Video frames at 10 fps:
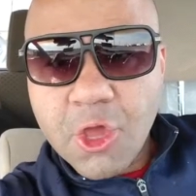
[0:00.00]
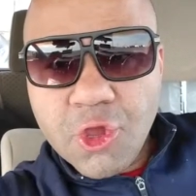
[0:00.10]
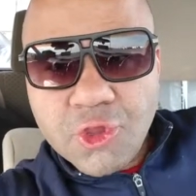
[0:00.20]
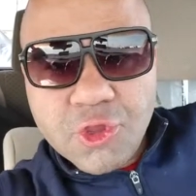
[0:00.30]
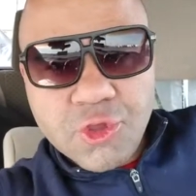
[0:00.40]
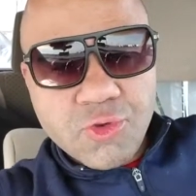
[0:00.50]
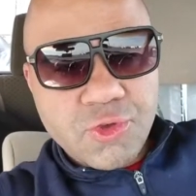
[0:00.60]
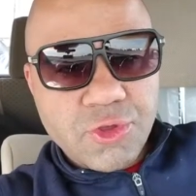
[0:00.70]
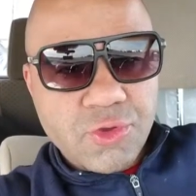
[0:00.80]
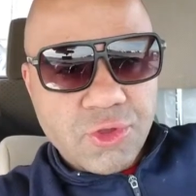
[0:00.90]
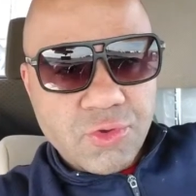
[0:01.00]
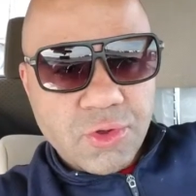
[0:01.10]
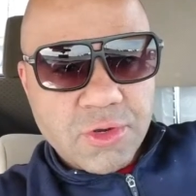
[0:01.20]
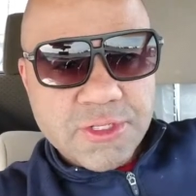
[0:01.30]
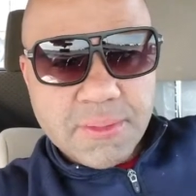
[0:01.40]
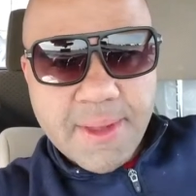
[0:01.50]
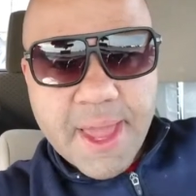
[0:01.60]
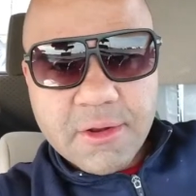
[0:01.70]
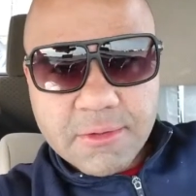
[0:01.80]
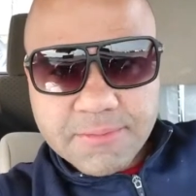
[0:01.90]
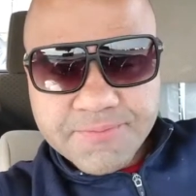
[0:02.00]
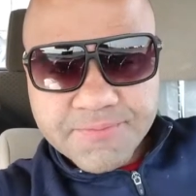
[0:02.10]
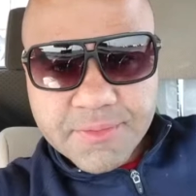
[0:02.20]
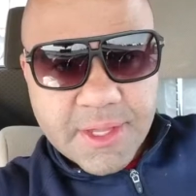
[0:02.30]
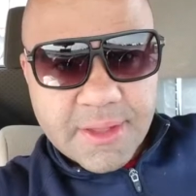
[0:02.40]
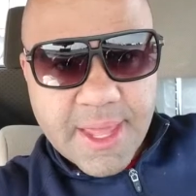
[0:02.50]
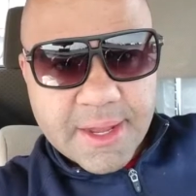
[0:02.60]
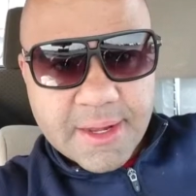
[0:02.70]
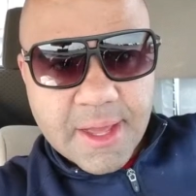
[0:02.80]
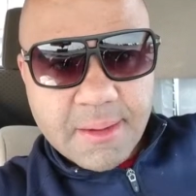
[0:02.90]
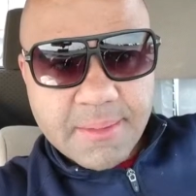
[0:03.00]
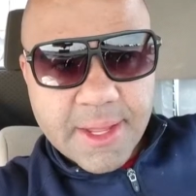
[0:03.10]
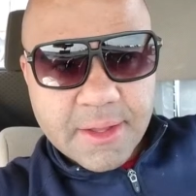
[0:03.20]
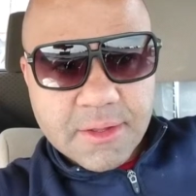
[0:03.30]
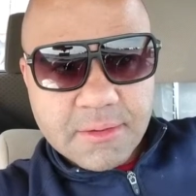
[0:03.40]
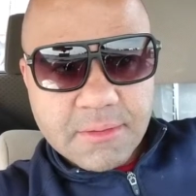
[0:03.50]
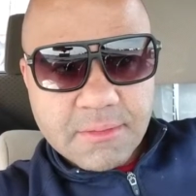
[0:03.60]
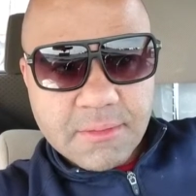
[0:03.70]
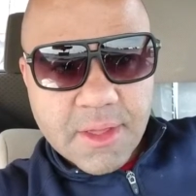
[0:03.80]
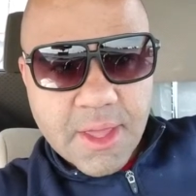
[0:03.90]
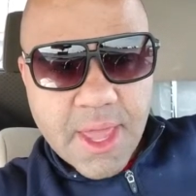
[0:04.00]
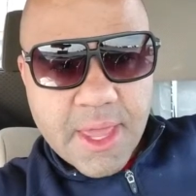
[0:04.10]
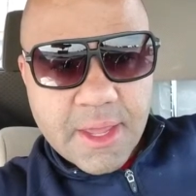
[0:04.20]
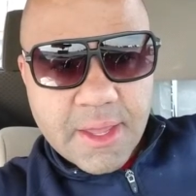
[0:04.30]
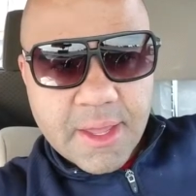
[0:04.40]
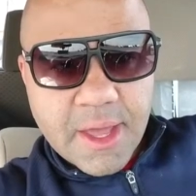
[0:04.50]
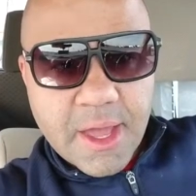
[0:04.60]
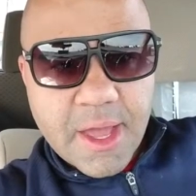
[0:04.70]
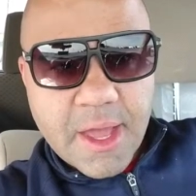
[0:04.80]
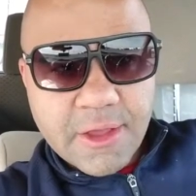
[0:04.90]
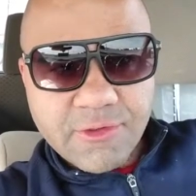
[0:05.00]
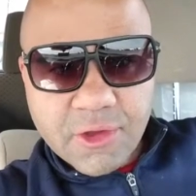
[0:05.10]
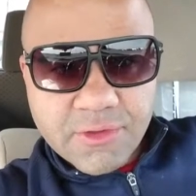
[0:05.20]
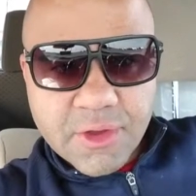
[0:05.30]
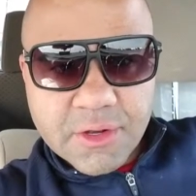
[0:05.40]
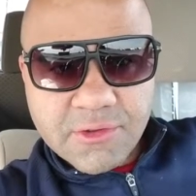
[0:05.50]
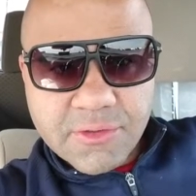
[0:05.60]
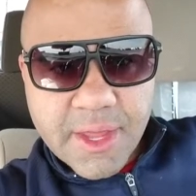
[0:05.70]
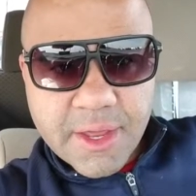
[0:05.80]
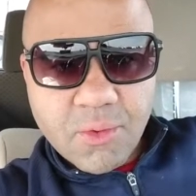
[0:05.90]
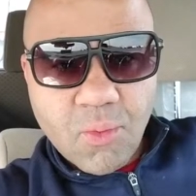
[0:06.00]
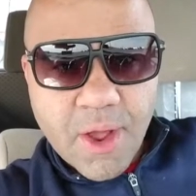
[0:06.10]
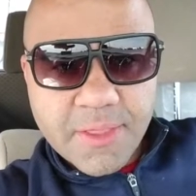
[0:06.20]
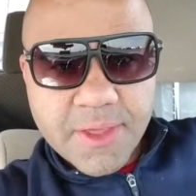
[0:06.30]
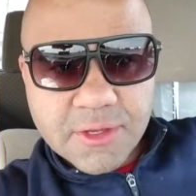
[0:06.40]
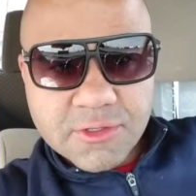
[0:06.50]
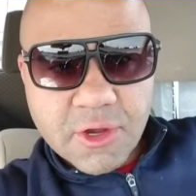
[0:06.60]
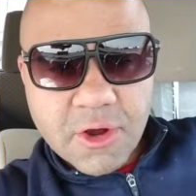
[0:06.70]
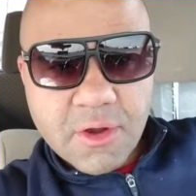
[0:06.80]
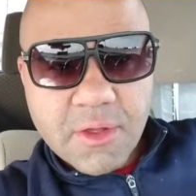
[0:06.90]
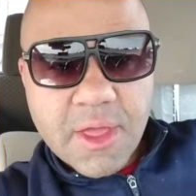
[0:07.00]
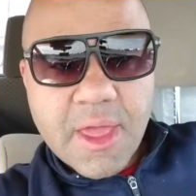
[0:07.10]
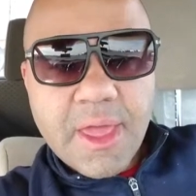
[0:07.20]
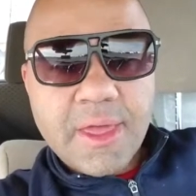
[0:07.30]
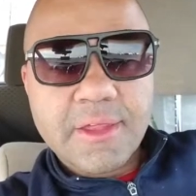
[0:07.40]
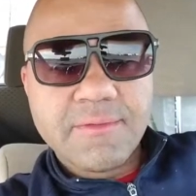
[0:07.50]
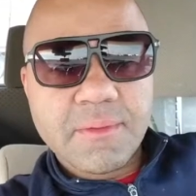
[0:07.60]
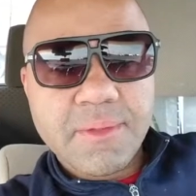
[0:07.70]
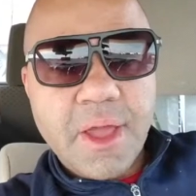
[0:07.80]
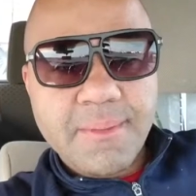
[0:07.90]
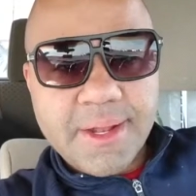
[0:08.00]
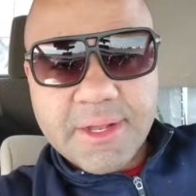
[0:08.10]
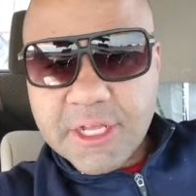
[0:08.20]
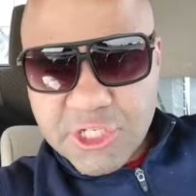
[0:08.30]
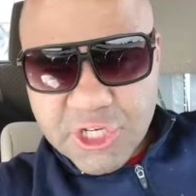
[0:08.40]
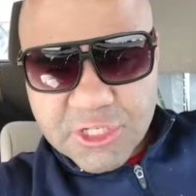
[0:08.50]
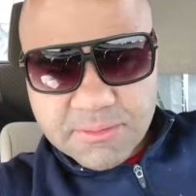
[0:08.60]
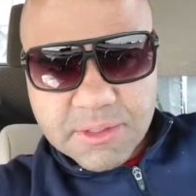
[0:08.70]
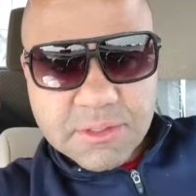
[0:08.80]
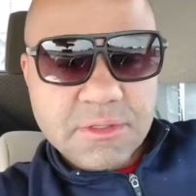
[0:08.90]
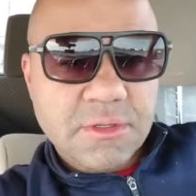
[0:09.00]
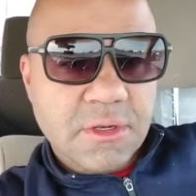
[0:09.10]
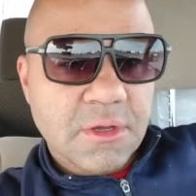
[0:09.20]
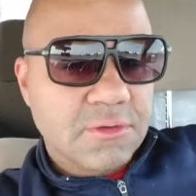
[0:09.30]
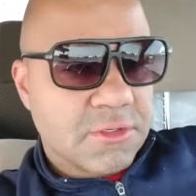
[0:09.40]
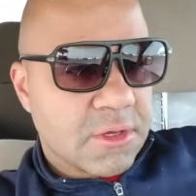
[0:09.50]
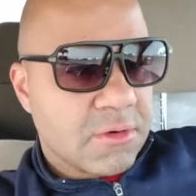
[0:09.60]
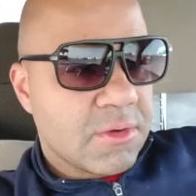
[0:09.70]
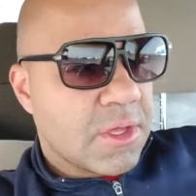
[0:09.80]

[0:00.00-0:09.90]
you notice the pattern in that I'm like, hey, I start to understand why things are, and then from there I make the adjustments, So